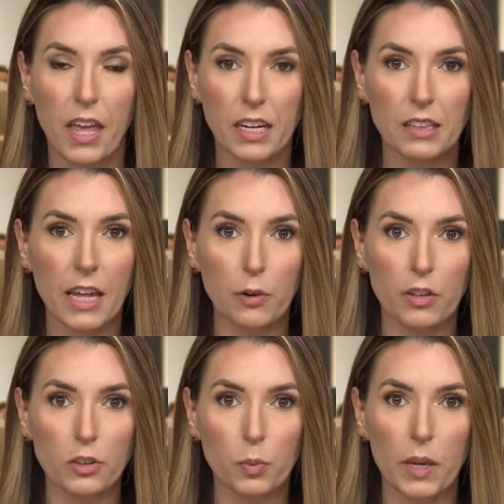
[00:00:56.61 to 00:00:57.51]
In a letter
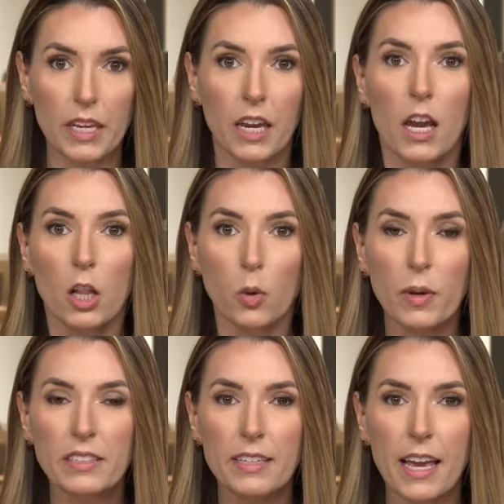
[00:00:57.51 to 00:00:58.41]
this week,
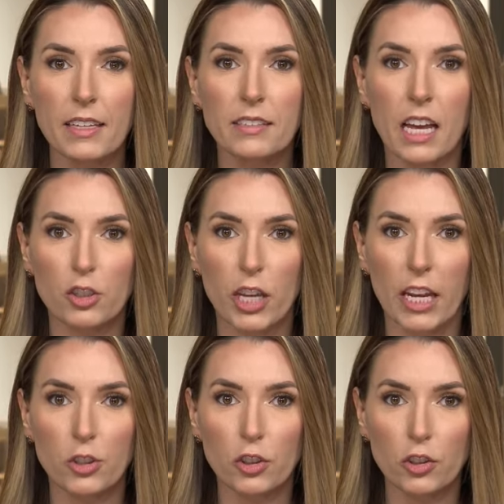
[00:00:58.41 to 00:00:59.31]
Louisiana's
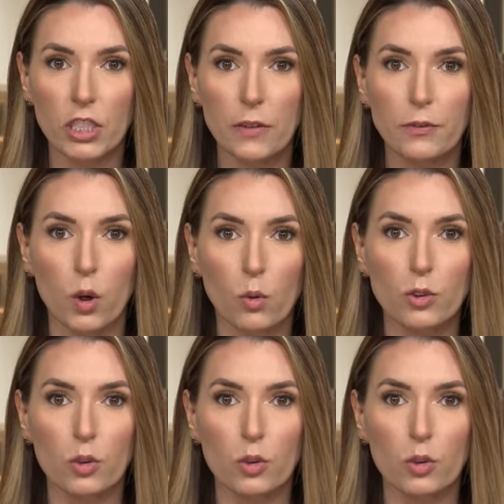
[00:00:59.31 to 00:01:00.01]
education chief told